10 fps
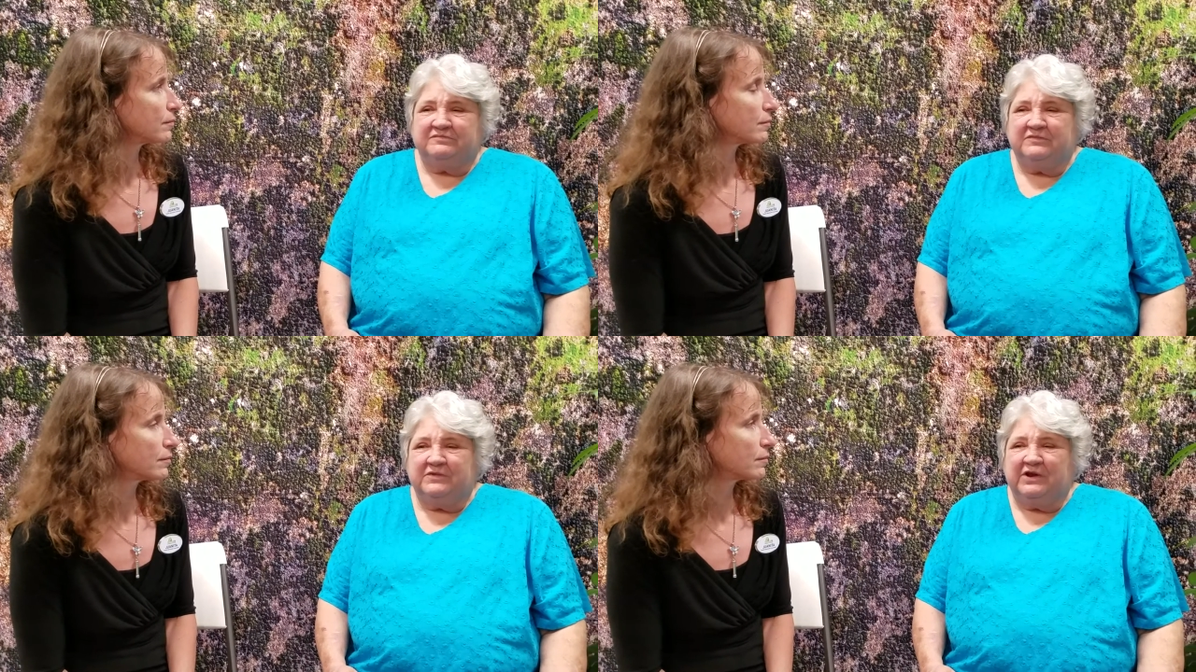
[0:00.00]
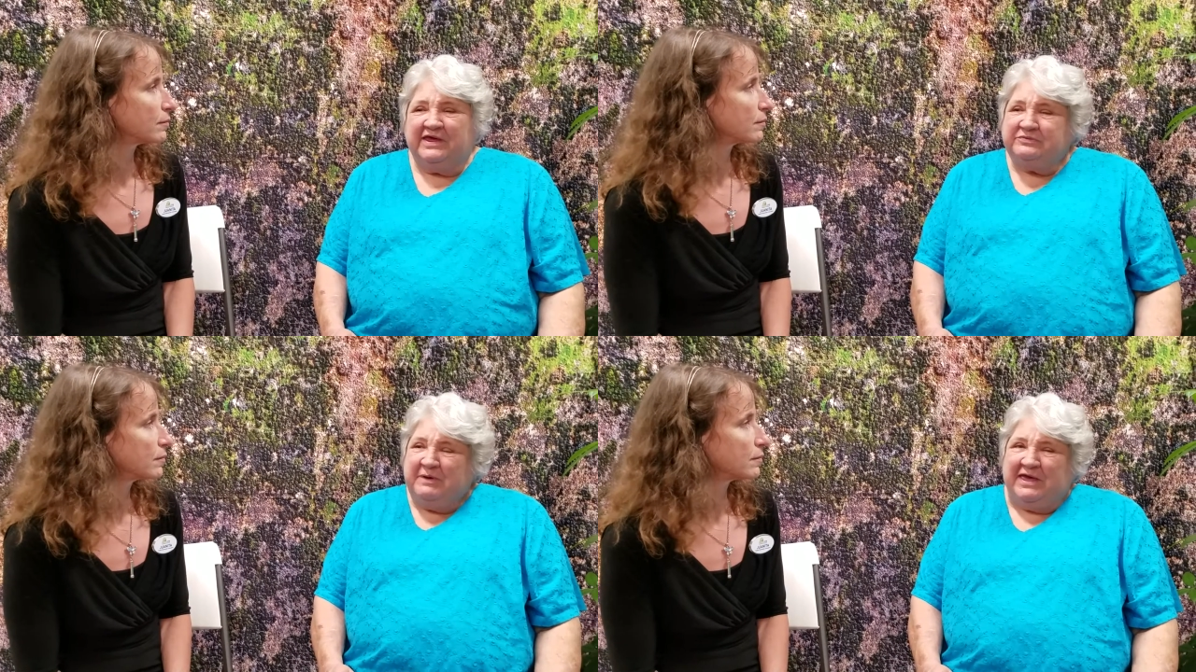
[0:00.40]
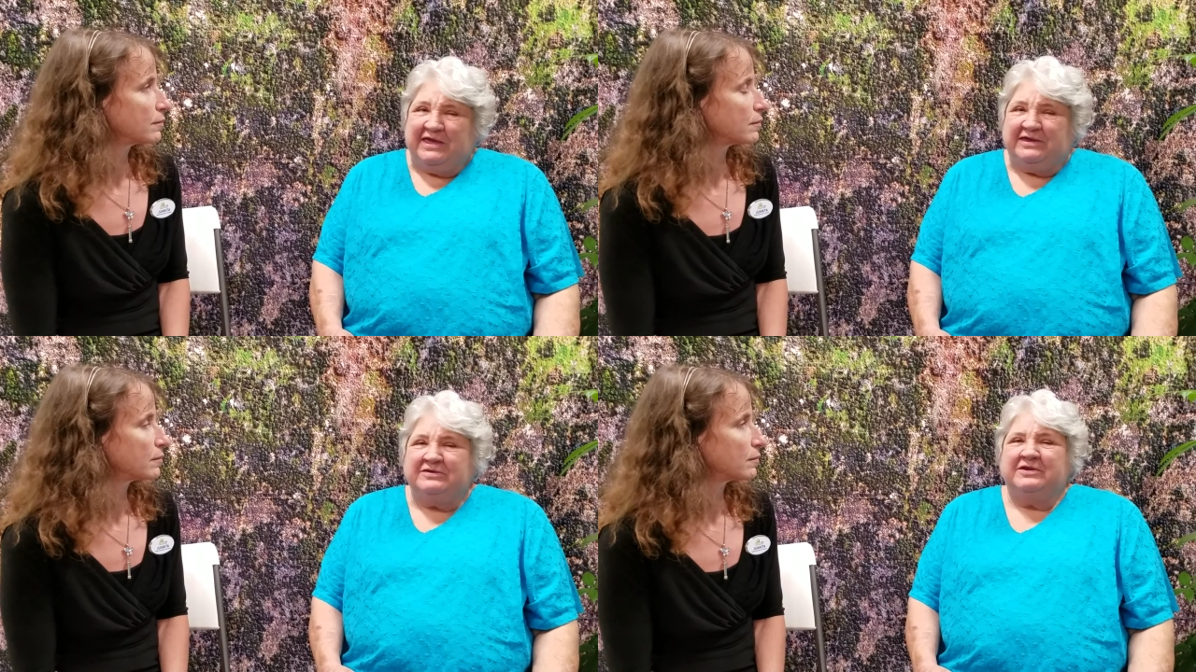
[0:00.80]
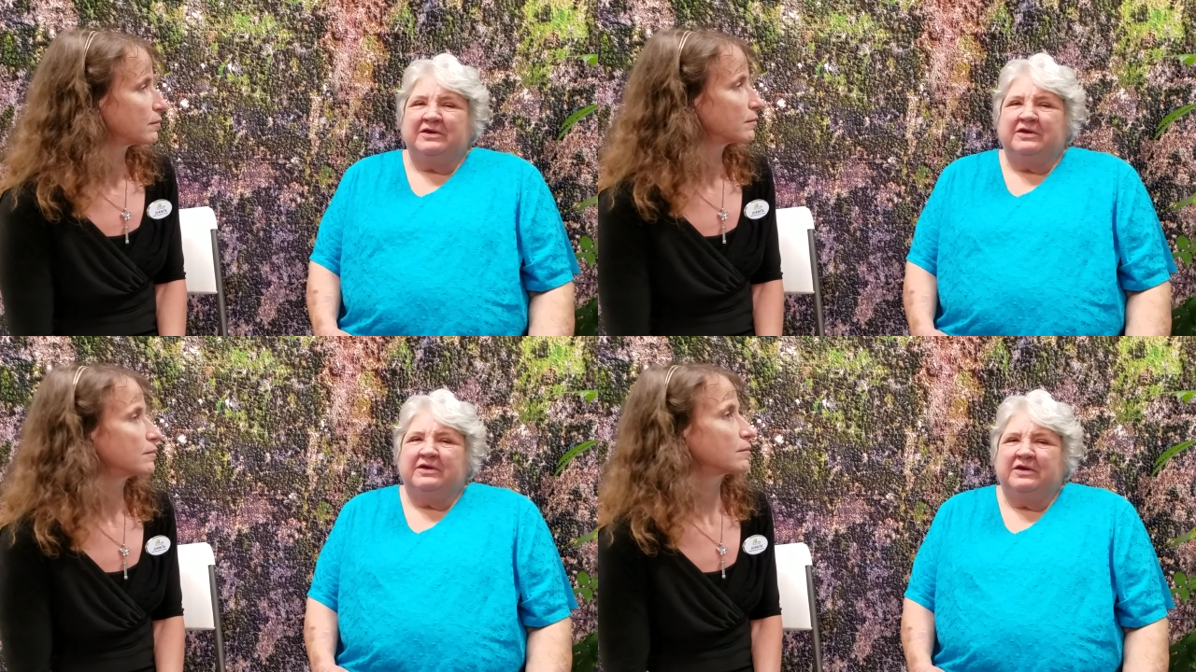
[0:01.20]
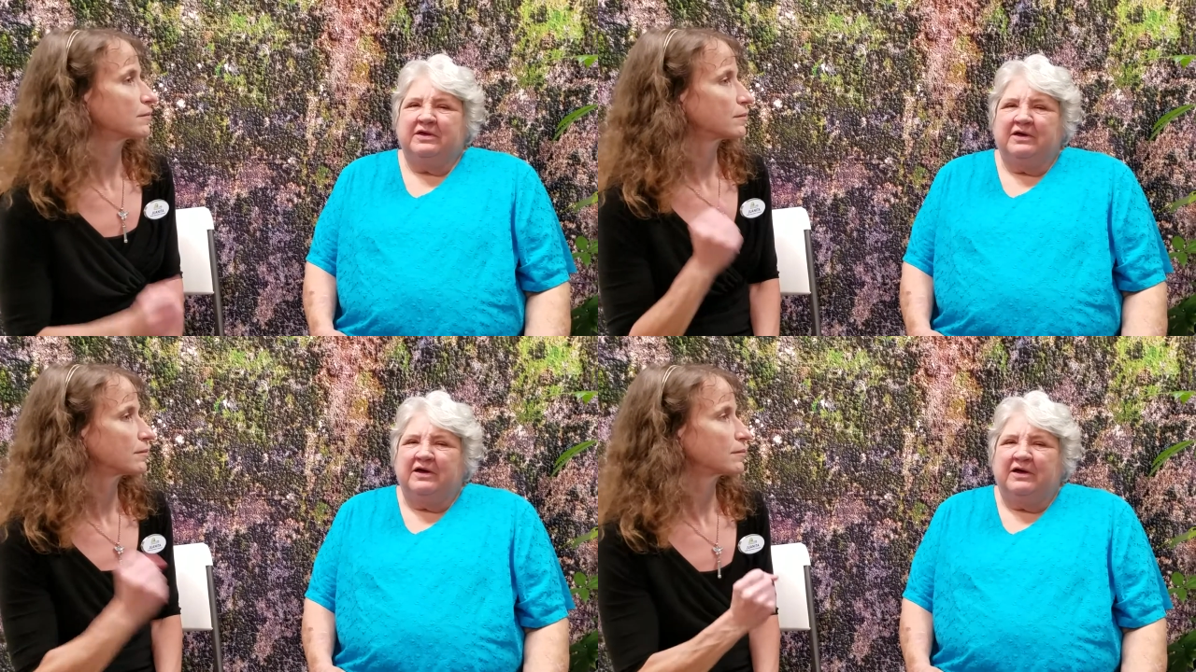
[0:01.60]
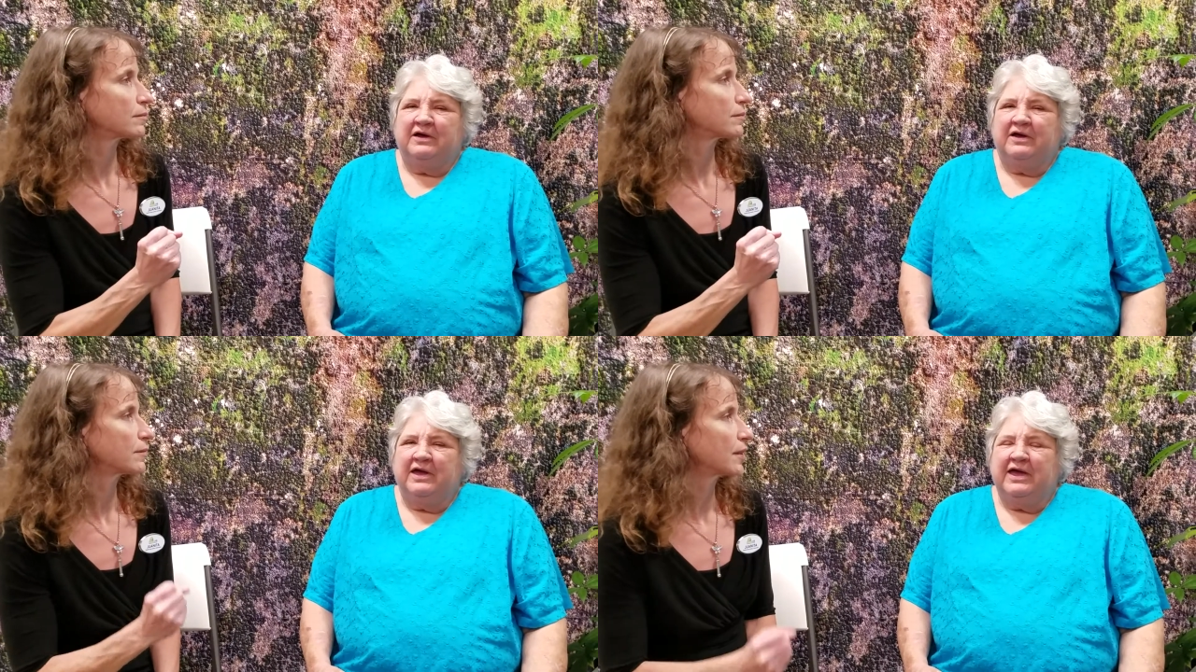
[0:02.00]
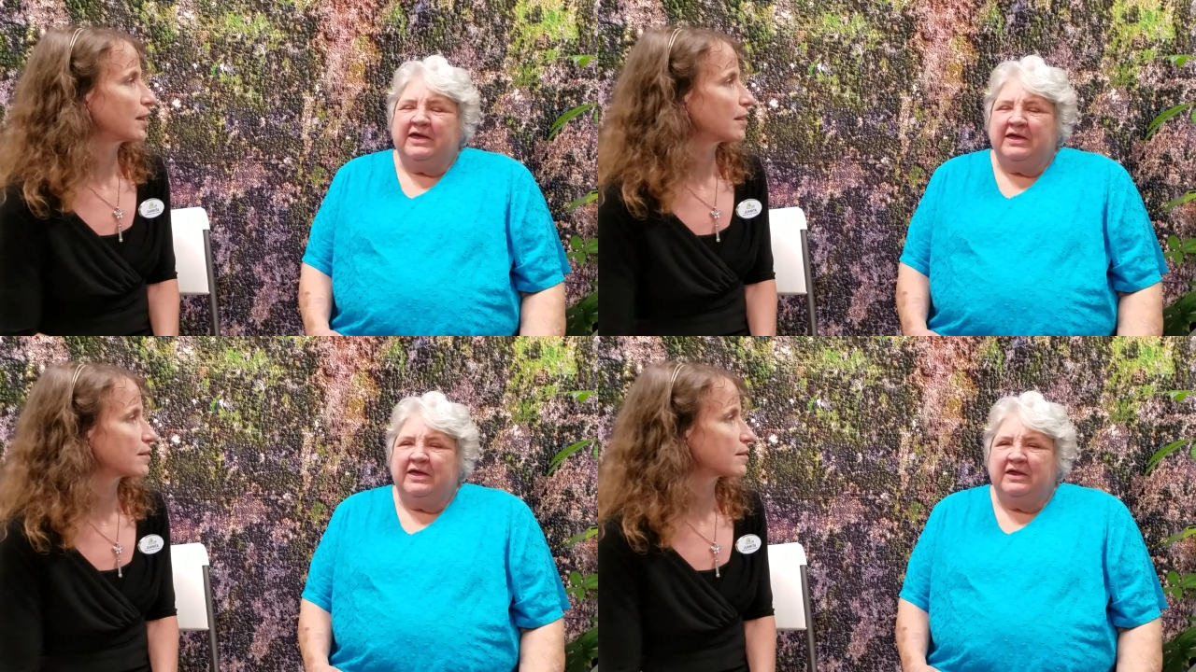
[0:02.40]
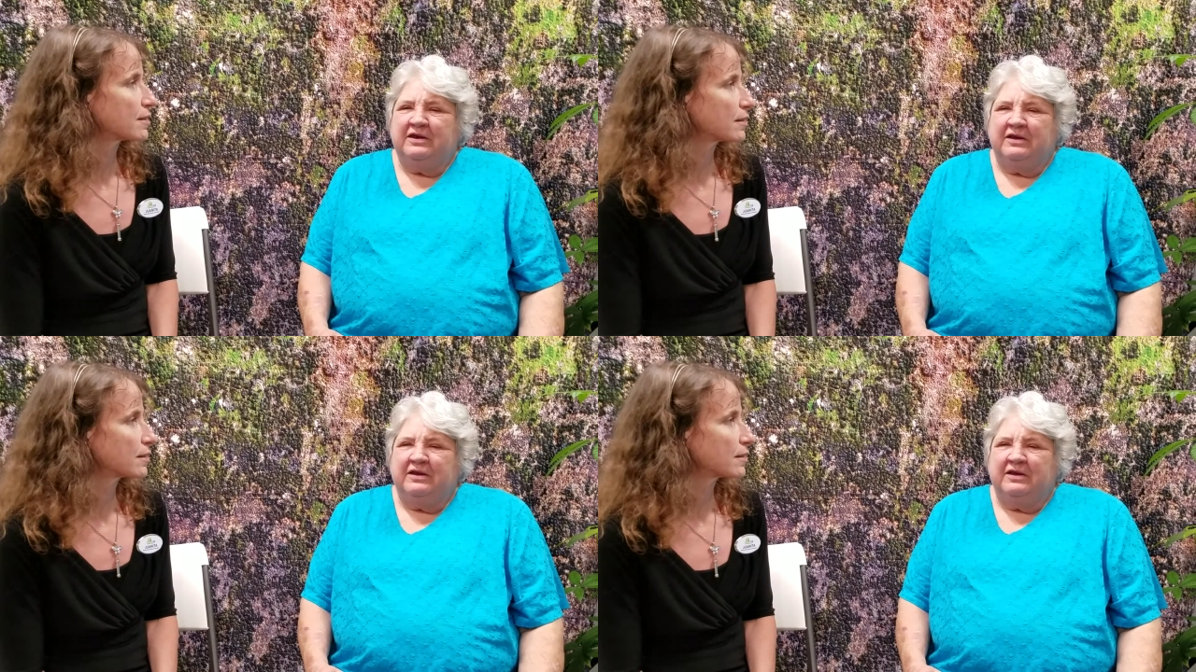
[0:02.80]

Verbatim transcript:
Speaker 1: less pain, and yes.